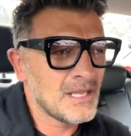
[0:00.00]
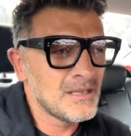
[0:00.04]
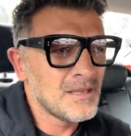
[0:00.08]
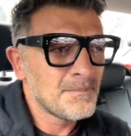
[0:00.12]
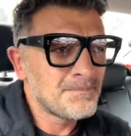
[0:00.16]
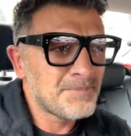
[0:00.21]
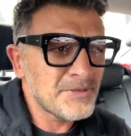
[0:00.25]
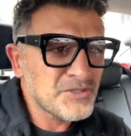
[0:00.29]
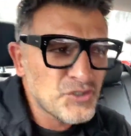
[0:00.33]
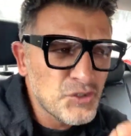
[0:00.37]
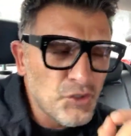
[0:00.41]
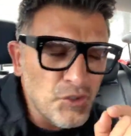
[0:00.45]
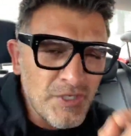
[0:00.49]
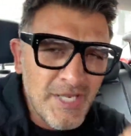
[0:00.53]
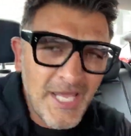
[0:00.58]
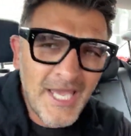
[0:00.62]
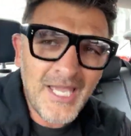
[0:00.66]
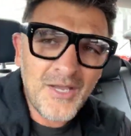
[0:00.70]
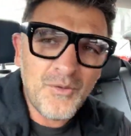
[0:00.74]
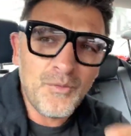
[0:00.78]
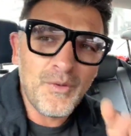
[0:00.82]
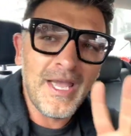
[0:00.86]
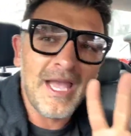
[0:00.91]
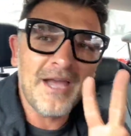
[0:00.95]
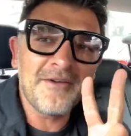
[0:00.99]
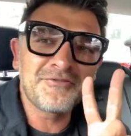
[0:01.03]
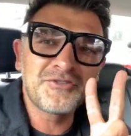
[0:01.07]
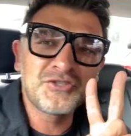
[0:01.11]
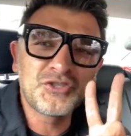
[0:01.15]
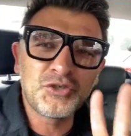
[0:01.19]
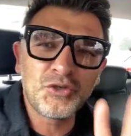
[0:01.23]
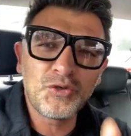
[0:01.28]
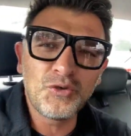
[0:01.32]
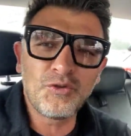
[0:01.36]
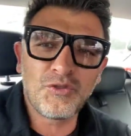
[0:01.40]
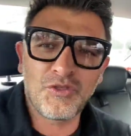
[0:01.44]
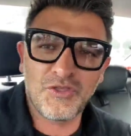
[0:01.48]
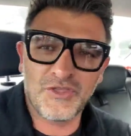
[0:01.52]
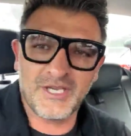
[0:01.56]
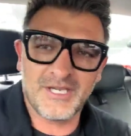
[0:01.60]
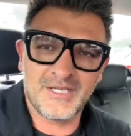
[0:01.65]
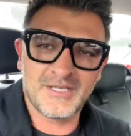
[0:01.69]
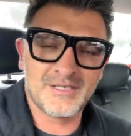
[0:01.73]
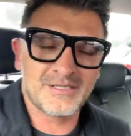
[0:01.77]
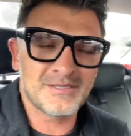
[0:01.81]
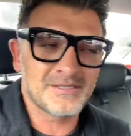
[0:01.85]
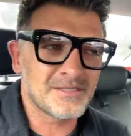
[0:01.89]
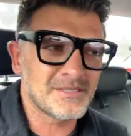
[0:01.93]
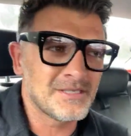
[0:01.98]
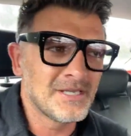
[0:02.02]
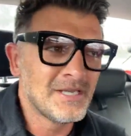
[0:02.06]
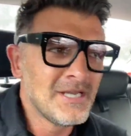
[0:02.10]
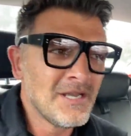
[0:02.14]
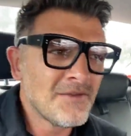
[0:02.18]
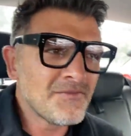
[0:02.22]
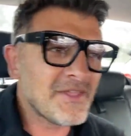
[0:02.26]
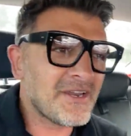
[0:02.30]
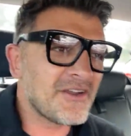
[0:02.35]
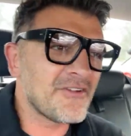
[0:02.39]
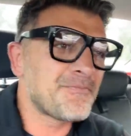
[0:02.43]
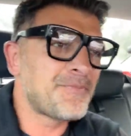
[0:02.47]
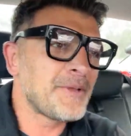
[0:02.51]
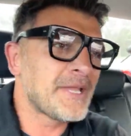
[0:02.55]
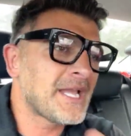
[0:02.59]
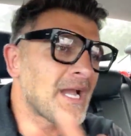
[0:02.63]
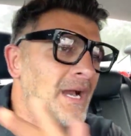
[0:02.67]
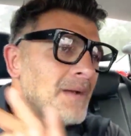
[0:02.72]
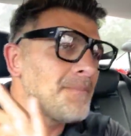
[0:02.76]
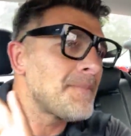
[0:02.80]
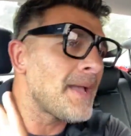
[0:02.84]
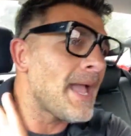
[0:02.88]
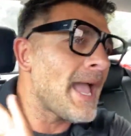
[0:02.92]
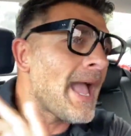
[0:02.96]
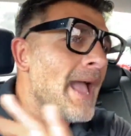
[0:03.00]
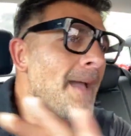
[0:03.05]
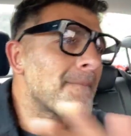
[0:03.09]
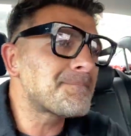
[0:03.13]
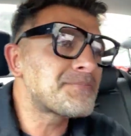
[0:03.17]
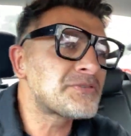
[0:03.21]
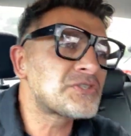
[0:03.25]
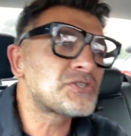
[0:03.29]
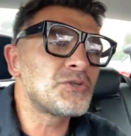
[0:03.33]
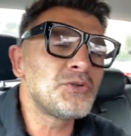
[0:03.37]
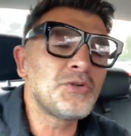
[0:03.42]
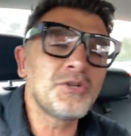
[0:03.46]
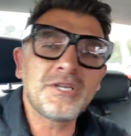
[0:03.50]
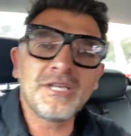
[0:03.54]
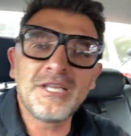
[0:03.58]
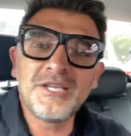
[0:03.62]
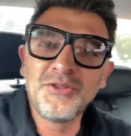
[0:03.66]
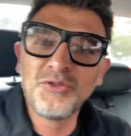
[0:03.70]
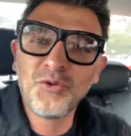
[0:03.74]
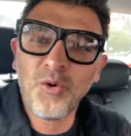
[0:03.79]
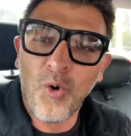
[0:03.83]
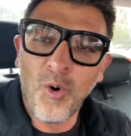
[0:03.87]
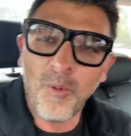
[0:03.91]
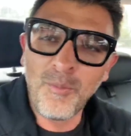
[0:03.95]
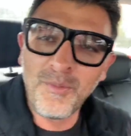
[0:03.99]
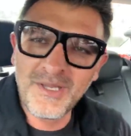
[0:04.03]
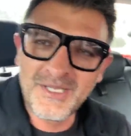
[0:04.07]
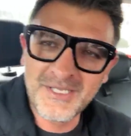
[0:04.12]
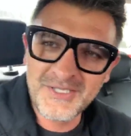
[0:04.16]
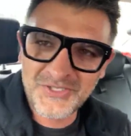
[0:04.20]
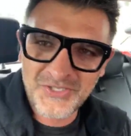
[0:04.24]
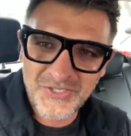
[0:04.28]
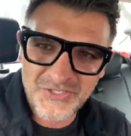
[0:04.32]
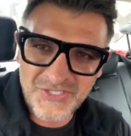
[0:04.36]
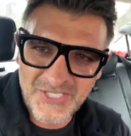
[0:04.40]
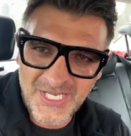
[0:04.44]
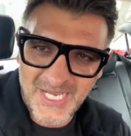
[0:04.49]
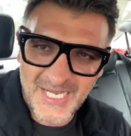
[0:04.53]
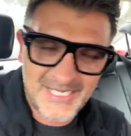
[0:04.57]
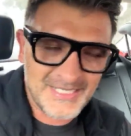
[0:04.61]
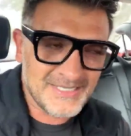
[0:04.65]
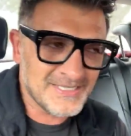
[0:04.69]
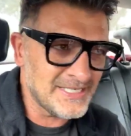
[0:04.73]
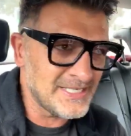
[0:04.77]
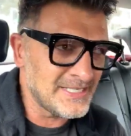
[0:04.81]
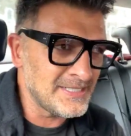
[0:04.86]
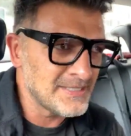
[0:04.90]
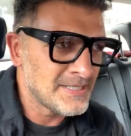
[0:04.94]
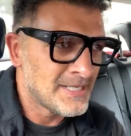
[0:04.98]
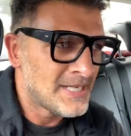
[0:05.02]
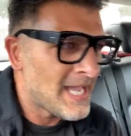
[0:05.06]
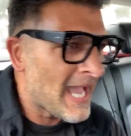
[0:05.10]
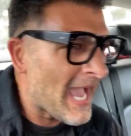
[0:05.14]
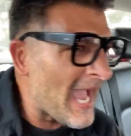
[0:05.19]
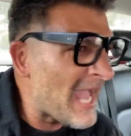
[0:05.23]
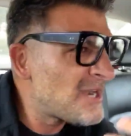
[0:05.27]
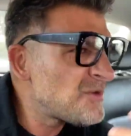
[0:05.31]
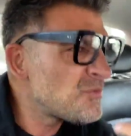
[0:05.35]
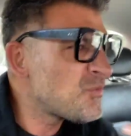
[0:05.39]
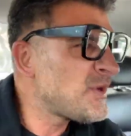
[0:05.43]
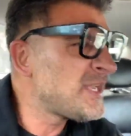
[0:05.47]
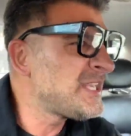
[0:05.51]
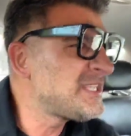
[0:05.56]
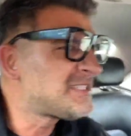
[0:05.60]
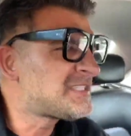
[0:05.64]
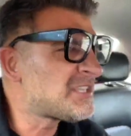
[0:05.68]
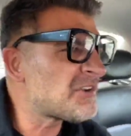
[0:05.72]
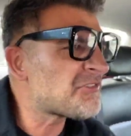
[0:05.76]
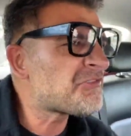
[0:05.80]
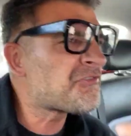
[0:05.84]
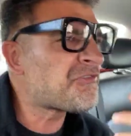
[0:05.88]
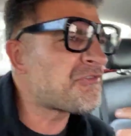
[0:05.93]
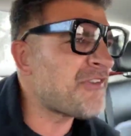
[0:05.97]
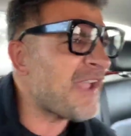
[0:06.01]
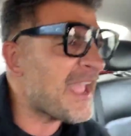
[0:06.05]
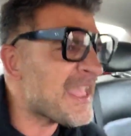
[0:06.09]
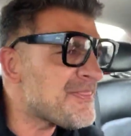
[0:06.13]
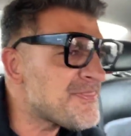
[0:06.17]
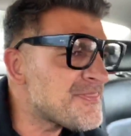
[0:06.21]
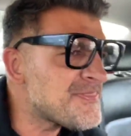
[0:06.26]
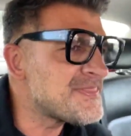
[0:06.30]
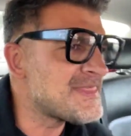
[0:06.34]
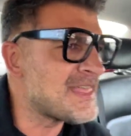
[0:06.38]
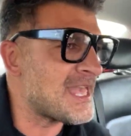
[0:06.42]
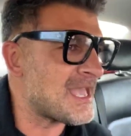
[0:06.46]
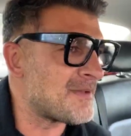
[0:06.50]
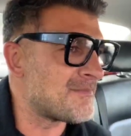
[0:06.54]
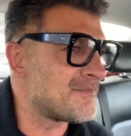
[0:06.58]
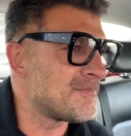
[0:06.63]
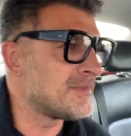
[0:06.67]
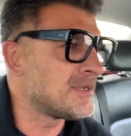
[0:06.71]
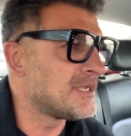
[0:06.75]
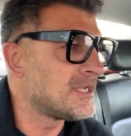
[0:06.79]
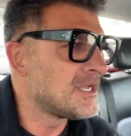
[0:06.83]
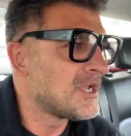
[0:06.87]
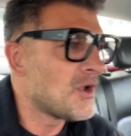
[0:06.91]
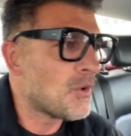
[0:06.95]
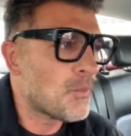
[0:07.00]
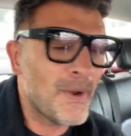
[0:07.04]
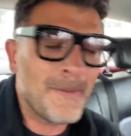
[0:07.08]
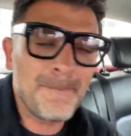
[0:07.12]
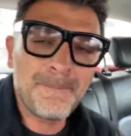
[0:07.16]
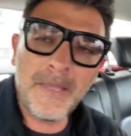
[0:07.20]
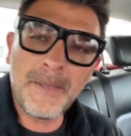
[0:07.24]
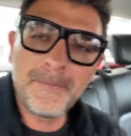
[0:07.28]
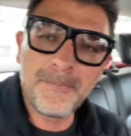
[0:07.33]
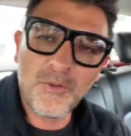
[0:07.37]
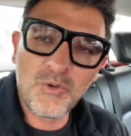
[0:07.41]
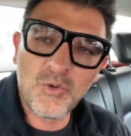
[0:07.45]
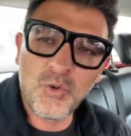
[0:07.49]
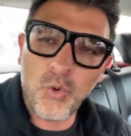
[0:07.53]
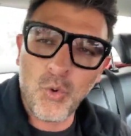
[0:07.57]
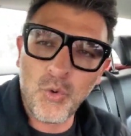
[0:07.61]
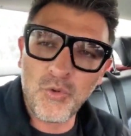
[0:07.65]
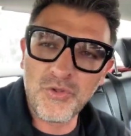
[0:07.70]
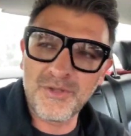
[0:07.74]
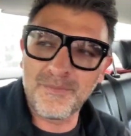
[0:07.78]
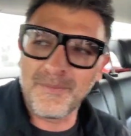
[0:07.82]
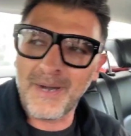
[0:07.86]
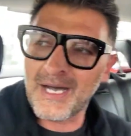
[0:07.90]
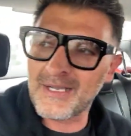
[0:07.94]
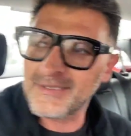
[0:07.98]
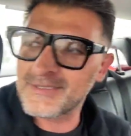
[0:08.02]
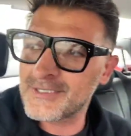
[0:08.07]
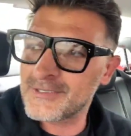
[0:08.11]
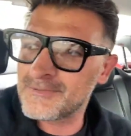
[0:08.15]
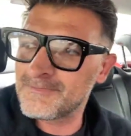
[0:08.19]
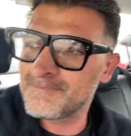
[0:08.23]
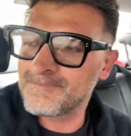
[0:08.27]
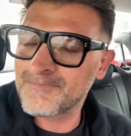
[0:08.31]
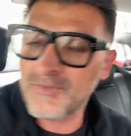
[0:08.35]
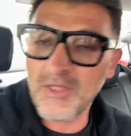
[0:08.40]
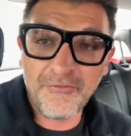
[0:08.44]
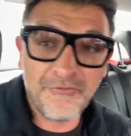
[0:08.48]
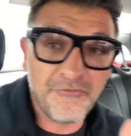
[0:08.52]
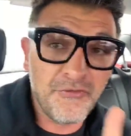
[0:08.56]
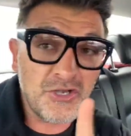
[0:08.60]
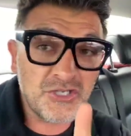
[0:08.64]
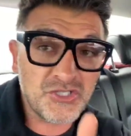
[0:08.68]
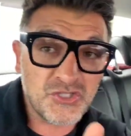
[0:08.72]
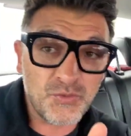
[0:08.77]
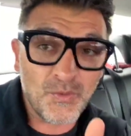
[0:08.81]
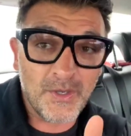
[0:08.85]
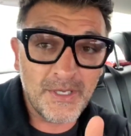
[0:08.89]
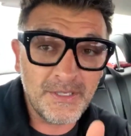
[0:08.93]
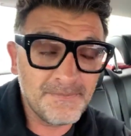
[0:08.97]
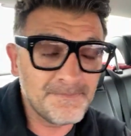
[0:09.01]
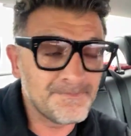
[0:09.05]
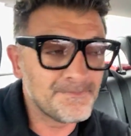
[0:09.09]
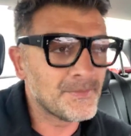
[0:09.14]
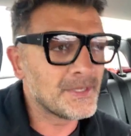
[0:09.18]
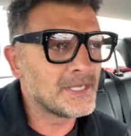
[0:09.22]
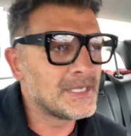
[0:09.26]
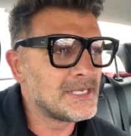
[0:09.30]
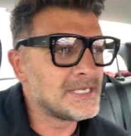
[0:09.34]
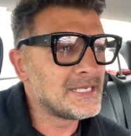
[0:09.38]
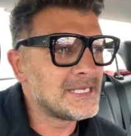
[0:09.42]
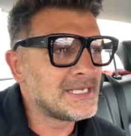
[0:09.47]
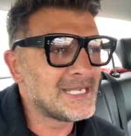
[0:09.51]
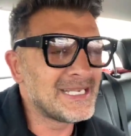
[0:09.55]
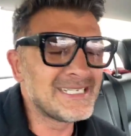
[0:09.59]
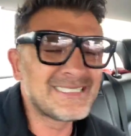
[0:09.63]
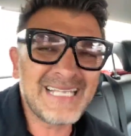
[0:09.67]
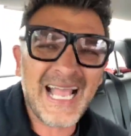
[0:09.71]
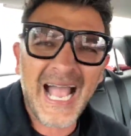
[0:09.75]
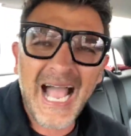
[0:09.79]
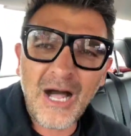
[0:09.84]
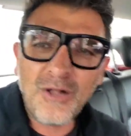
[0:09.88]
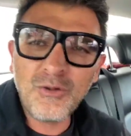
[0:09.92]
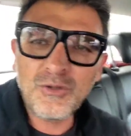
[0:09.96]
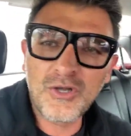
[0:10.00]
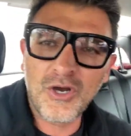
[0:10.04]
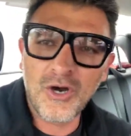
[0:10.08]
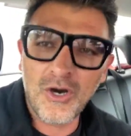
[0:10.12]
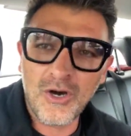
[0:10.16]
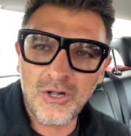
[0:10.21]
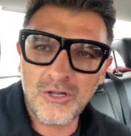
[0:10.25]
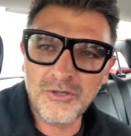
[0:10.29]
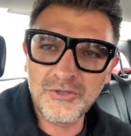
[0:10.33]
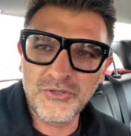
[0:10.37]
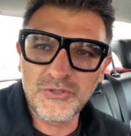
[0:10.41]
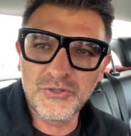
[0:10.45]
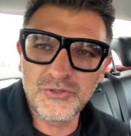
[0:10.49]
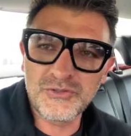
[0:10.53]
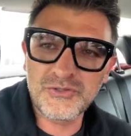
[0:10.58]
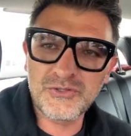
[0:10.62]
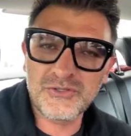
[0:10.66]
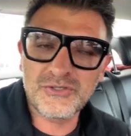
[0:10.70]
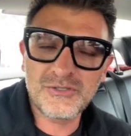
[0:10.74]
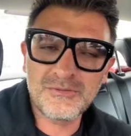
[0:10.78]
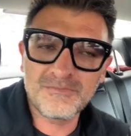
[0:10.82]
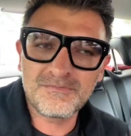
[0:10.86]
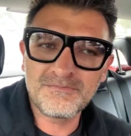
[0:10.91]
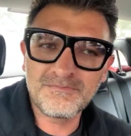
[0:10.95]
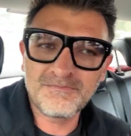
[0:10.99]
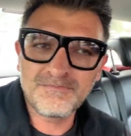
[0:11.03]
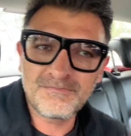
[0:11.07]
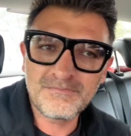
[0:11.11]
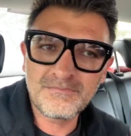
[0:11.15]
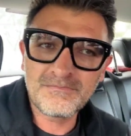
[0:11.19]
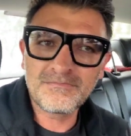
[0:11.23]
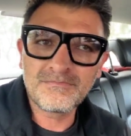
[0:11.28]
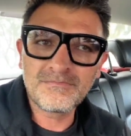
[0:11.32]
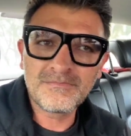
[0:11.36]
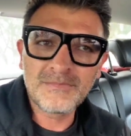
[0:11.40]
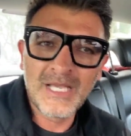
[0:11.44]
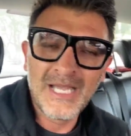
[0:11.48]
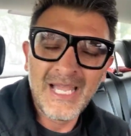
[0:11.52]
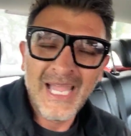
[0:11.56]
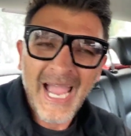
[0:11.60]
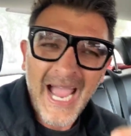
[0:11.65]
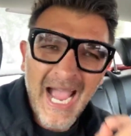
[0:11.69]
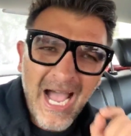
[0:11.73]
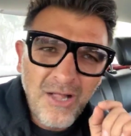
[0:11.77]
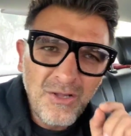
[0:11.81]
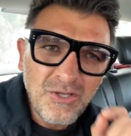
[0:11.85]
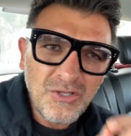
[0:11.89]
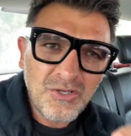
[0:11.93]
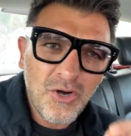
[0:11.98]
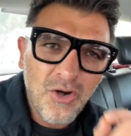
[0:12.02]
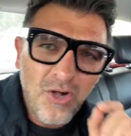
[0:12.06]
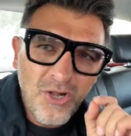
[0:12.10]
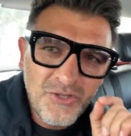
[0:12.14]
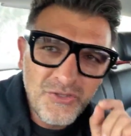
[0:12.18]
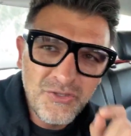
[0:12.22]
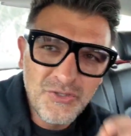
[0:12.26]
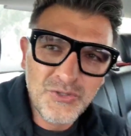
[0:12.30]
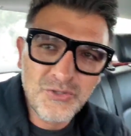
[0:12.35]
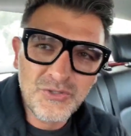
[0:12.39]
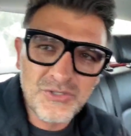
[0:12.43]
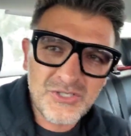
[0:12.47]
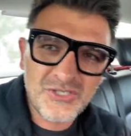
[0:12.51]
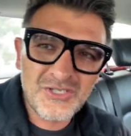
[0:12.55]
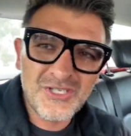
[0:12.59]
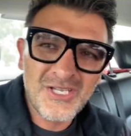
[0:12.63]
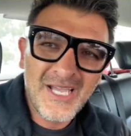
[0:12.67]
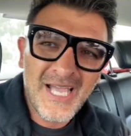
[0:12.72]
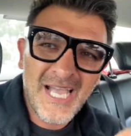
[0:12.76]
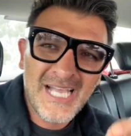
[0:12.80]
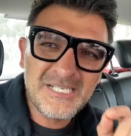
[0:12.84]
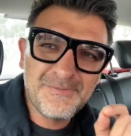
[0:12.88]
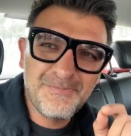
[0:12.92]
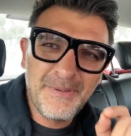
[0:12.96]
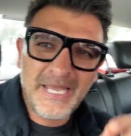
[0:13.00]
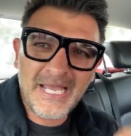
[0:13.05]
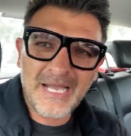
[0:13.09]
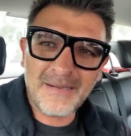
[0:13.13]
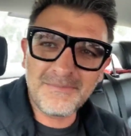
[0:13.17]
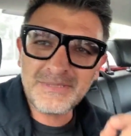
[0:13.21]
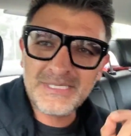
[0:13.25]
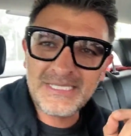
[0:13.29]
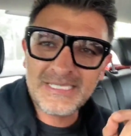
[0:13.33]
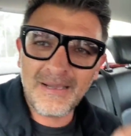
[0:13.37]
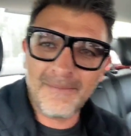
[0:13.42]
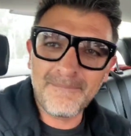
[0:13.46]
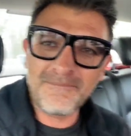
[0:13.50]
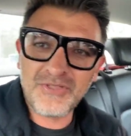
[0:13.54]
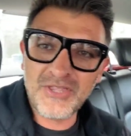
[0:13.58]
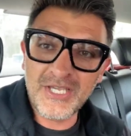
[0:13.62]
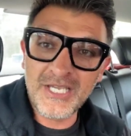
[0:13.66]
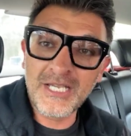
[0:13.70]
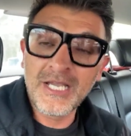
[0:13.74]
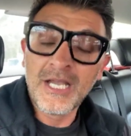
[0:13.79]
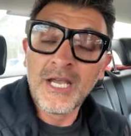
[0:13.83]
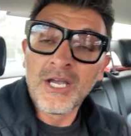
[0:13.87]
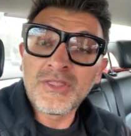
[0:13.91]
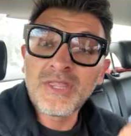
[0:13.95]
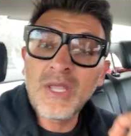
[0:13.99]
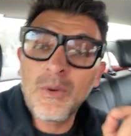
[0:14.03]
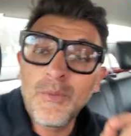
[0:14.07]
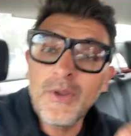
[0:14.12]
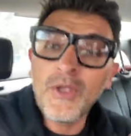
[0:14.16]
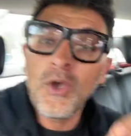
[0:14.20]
But today we have two things that have become absolutely normal in society, and we defend them when people call them out. The first one is alcohol use. Alcohol use has become something that we